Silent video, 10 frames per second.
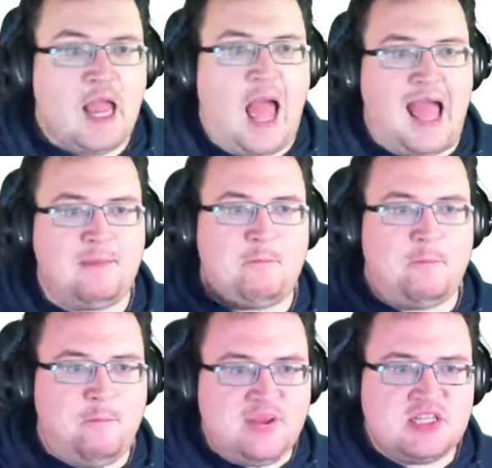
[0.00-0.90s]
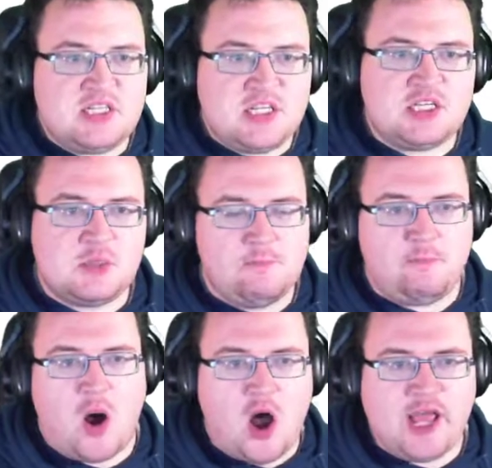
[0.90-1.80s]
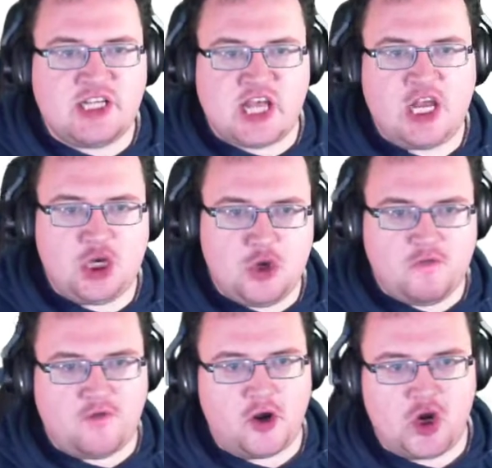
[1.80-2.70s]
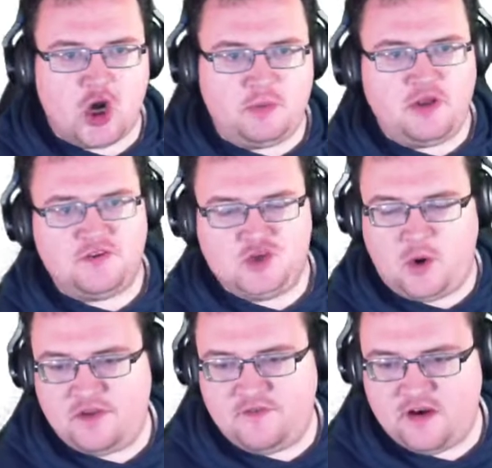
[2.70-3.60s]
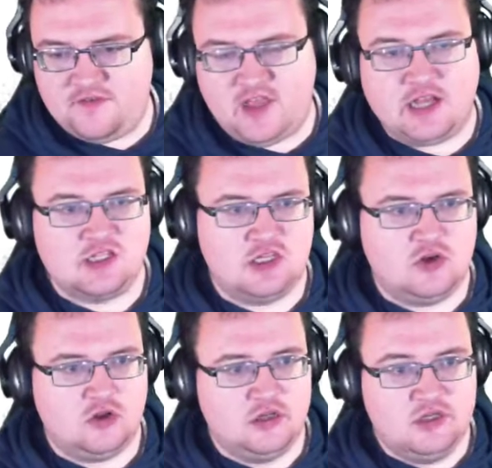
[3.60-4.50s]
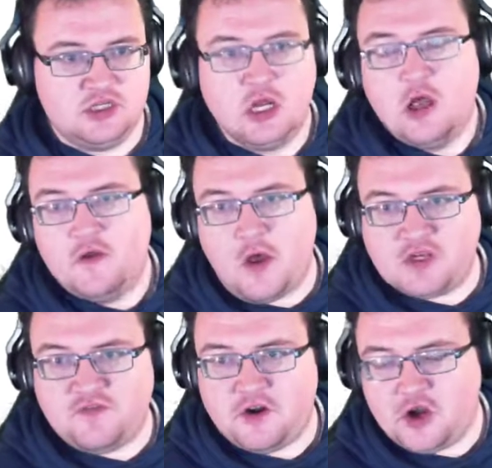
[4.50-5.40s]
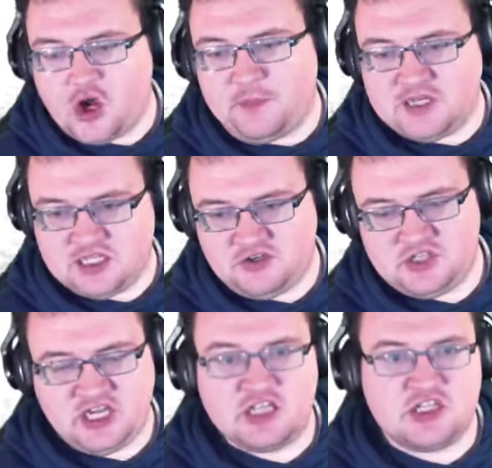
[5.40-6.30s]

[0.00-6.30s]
A business buys a new photocopier for $25,000. Those photocopiers that you see in the